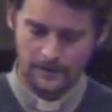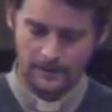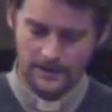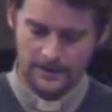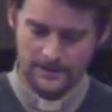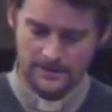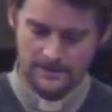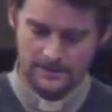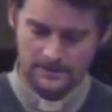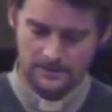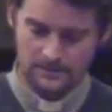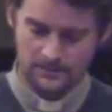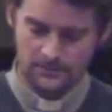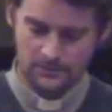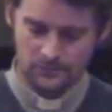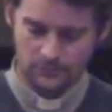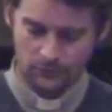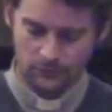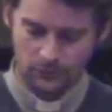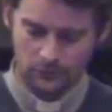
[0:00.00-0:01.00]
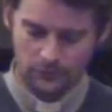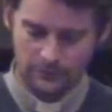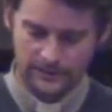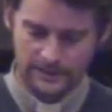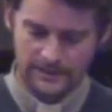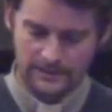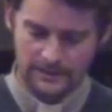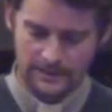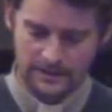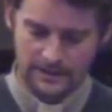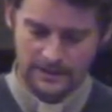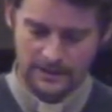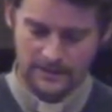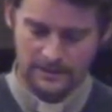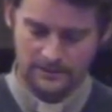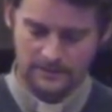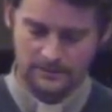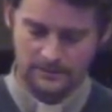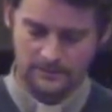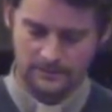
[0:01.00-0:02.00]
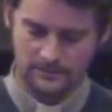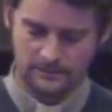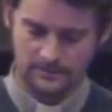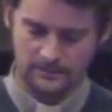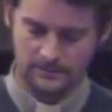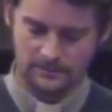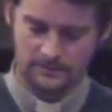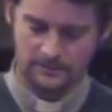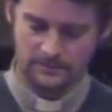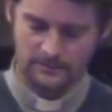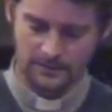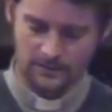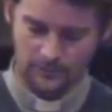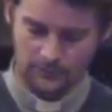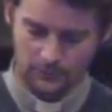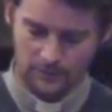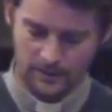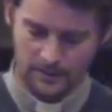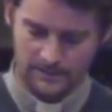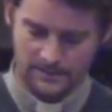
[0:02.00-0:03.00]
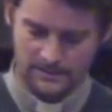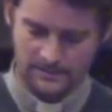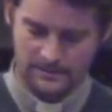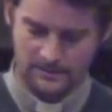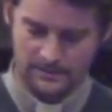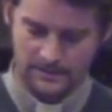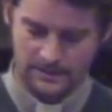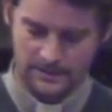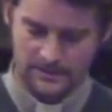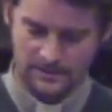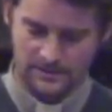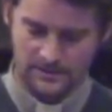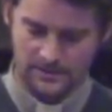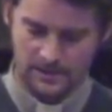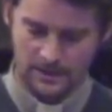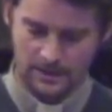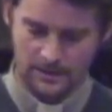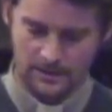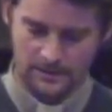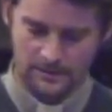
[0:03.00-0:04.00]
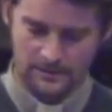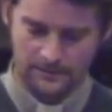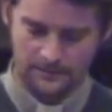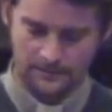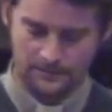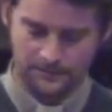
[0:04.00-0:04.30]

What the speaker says: It's drawing near to Christ each day,